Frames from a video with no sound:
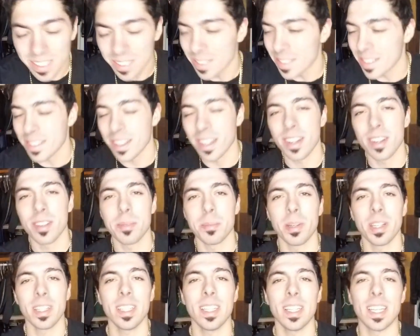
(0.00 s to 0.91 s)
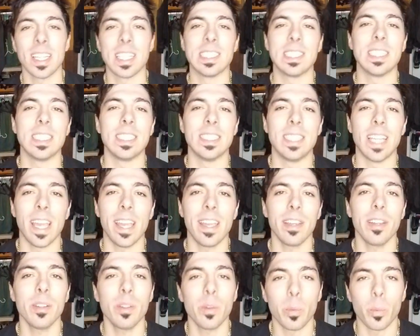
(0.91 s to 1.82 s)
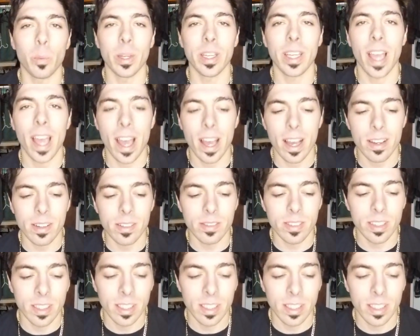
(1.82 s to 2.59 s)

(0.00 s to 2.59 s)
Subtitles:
what's up everybody? And today we have